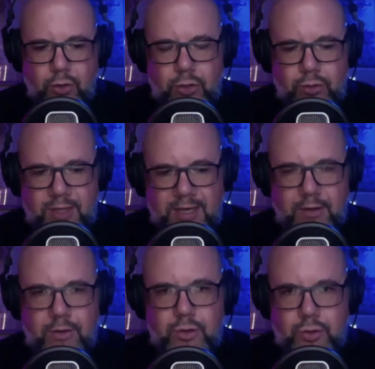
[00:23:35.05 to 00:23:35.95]
You
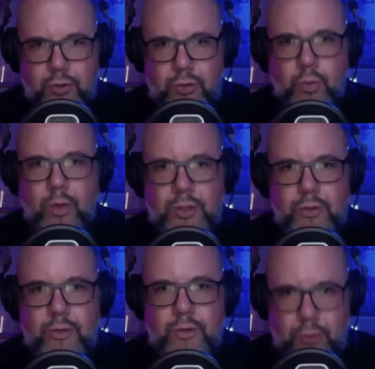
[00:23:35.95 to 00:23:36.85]
cannot do what
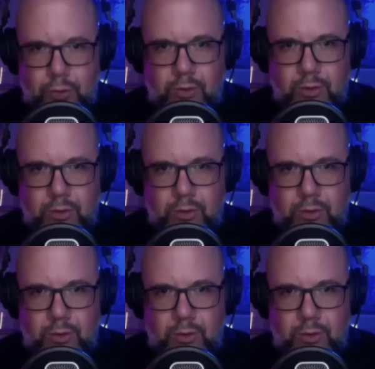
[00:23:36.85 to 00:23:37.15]
you do